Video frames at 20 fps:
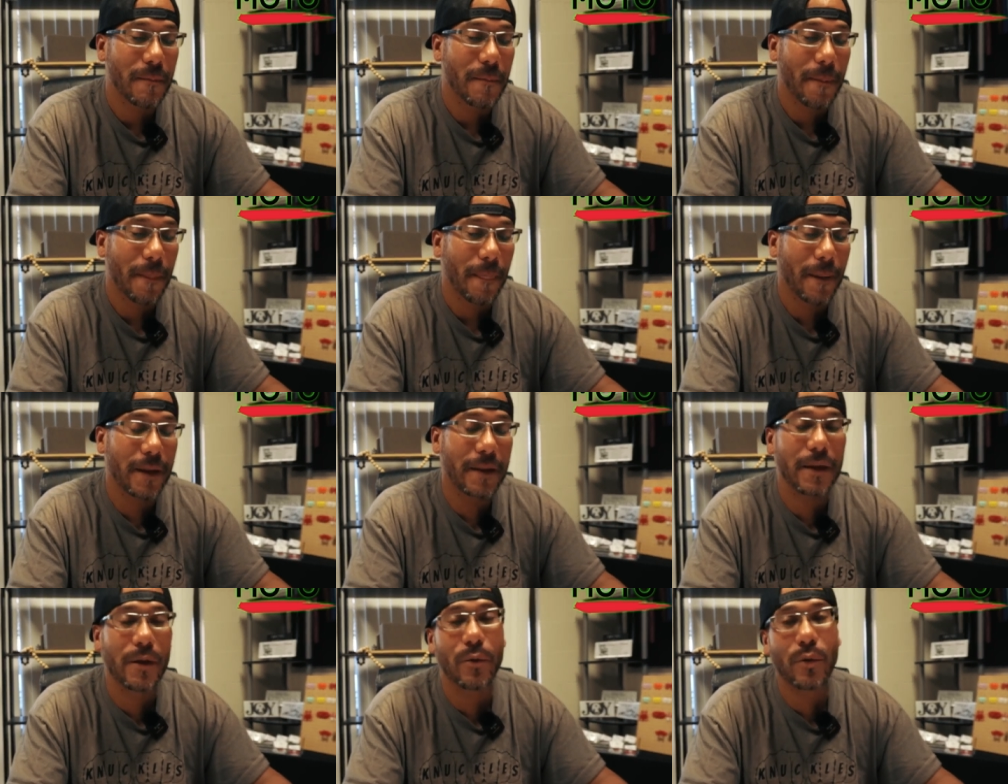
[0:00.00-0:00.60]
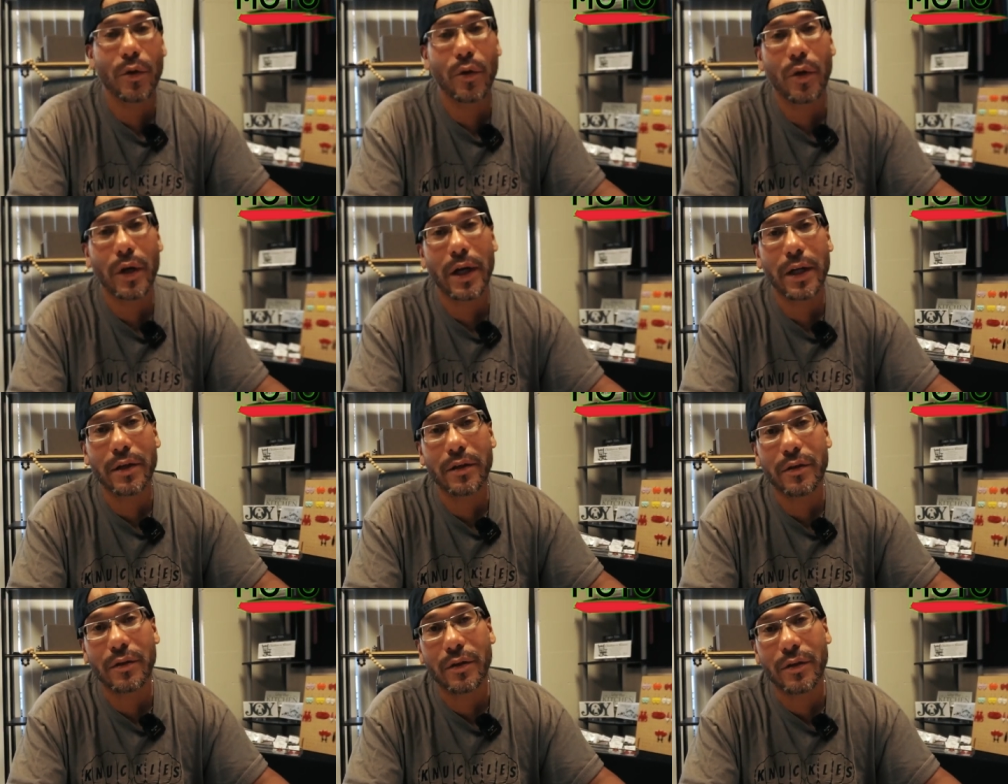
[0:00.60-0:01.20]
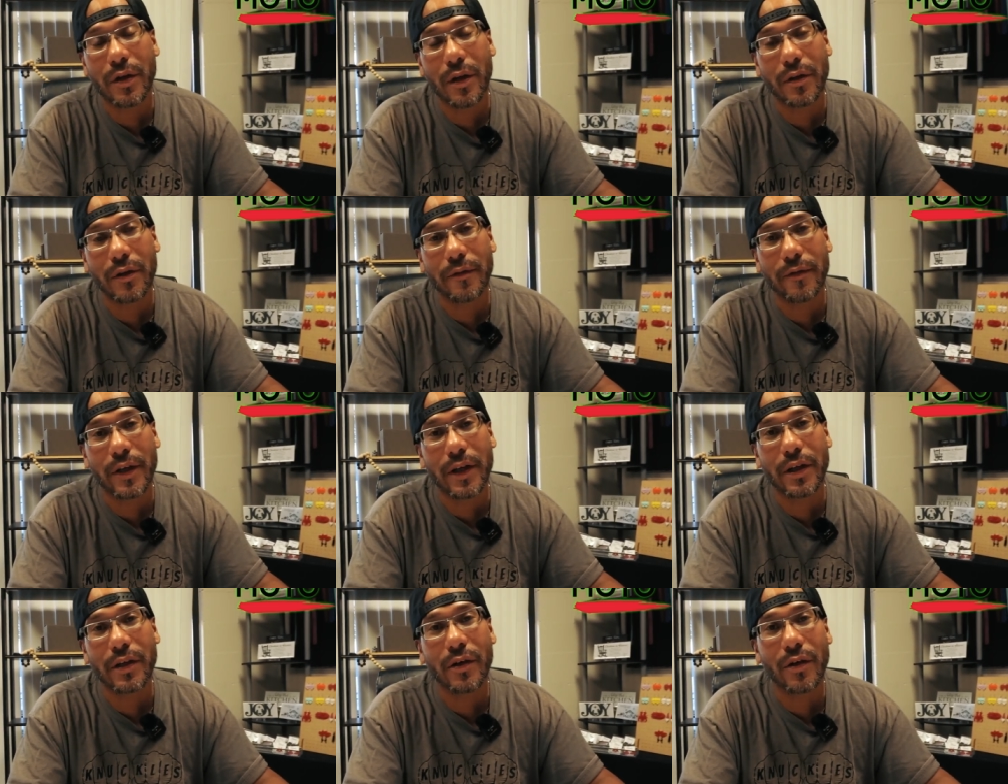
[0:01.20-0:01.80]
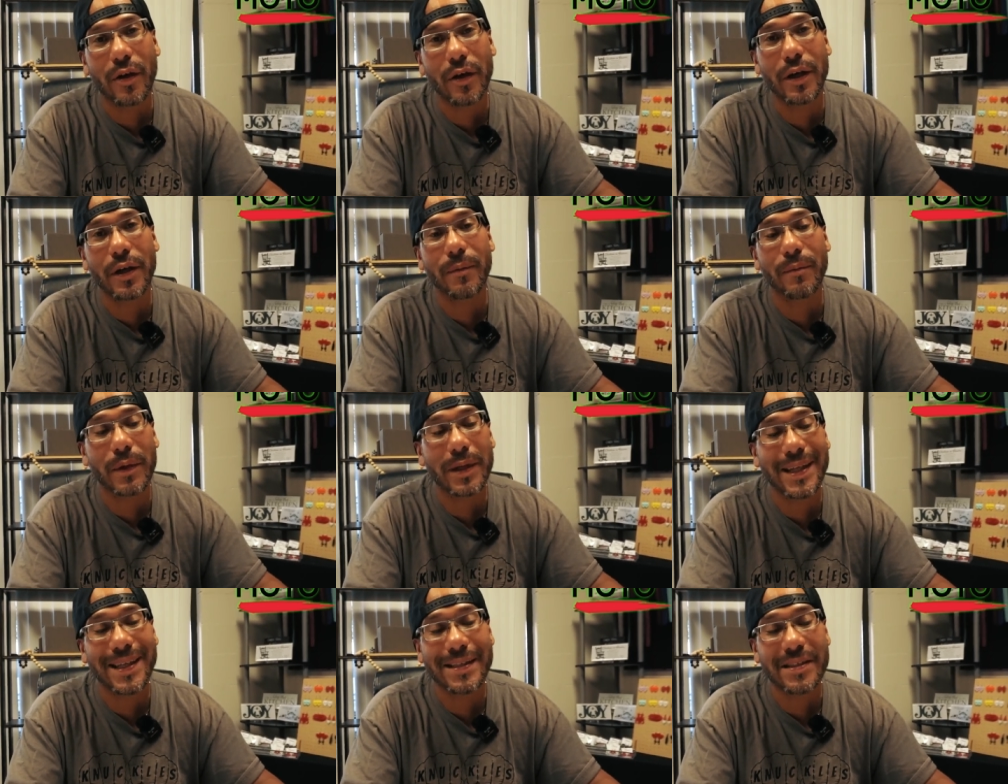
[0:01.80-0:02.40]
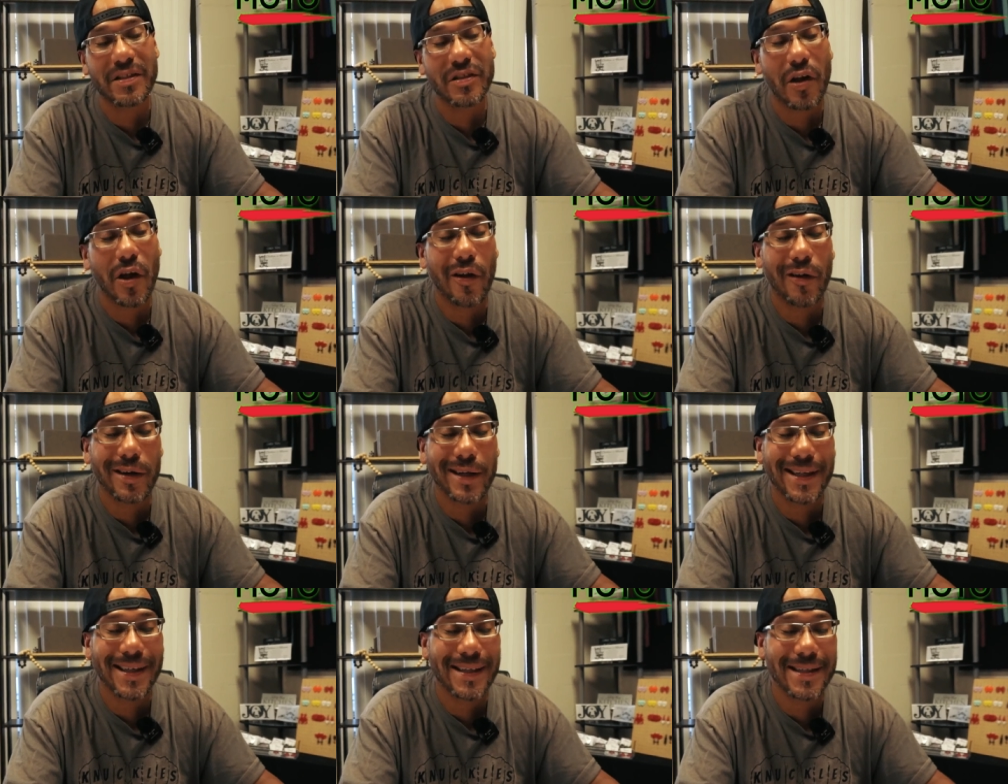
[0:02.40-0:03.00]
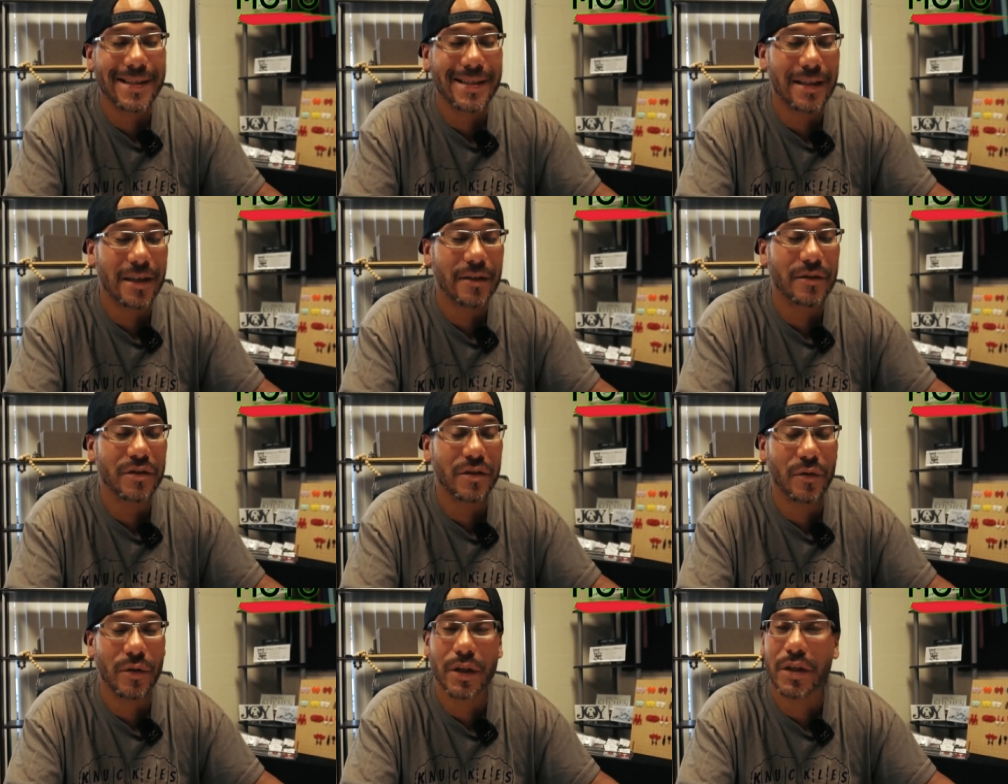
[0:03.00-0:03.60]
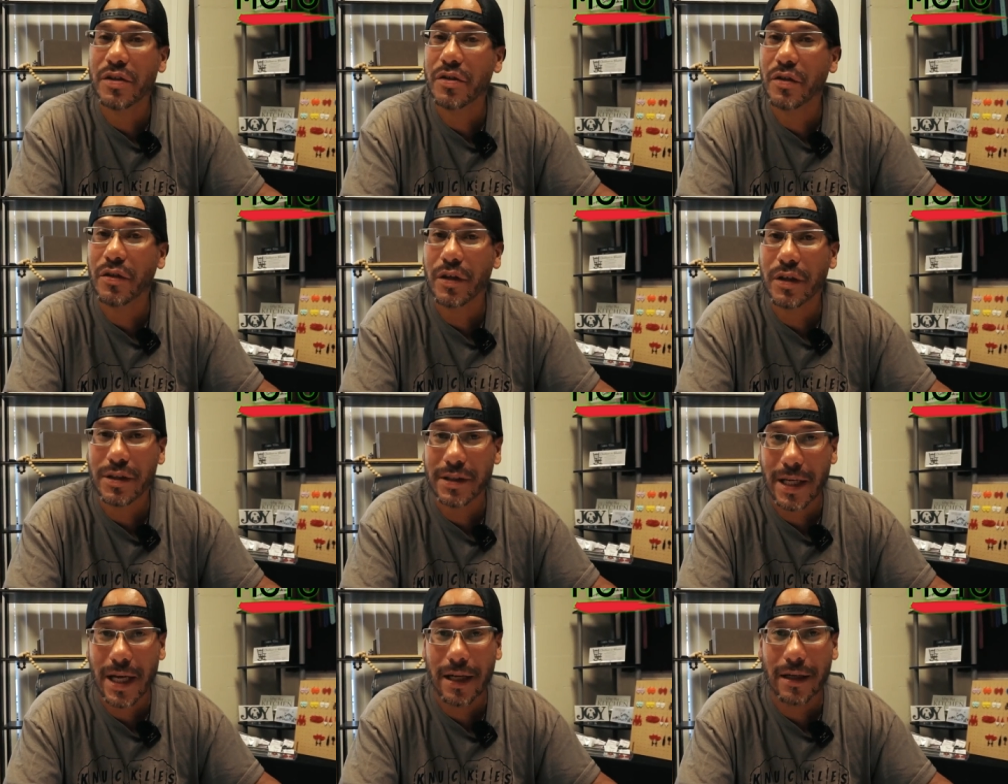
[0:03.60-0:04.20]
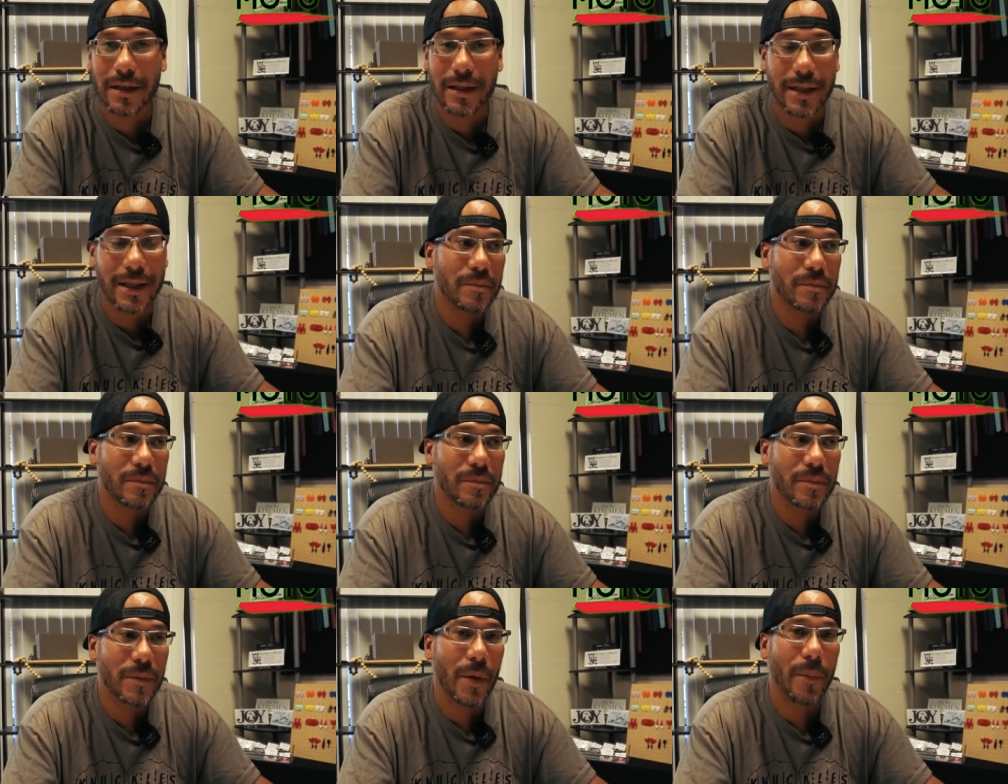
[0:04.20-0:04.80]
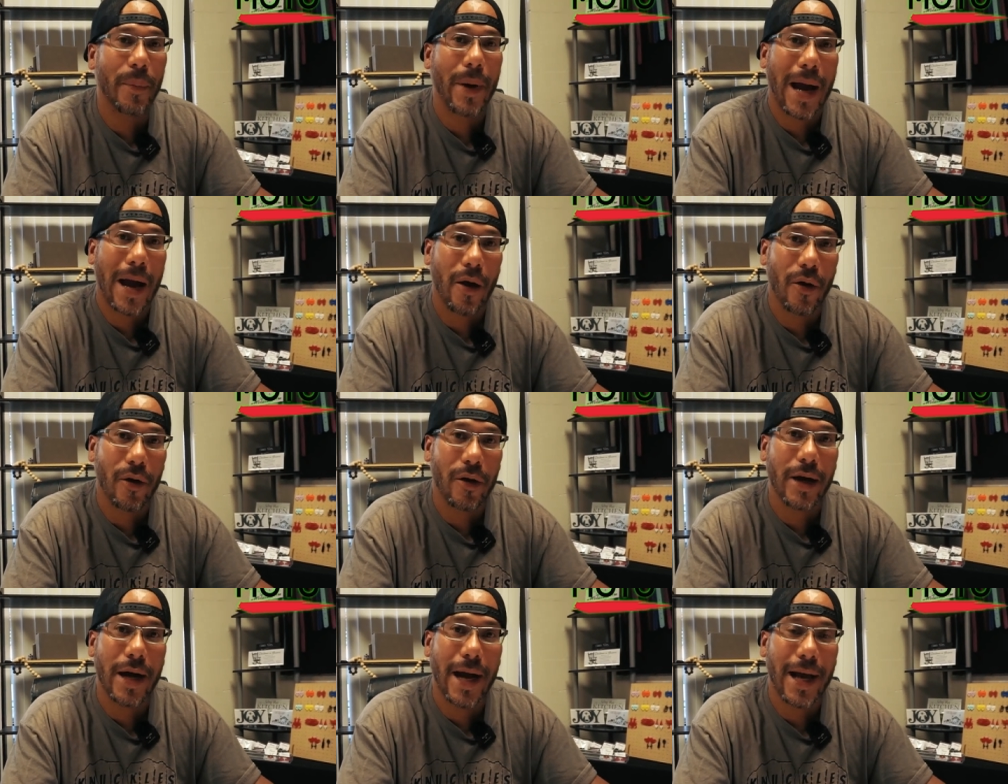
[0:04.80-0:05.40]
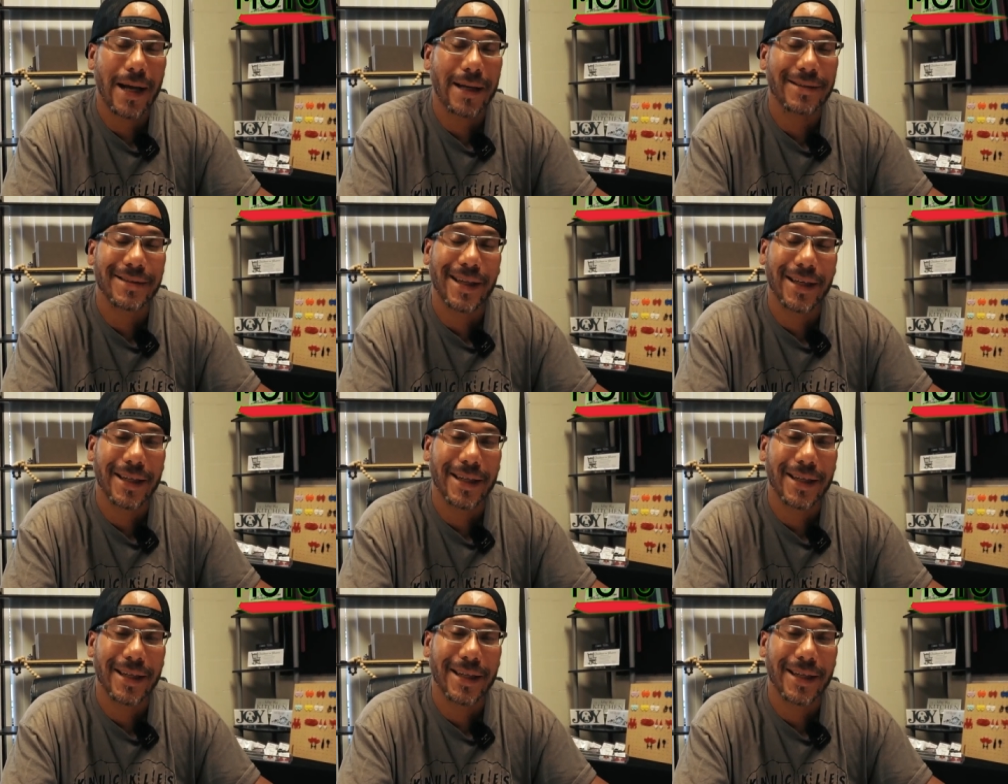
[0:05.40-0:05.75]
and then we'll go ahead and do another video on it, but installing it itself so we can show you exactly the power it has,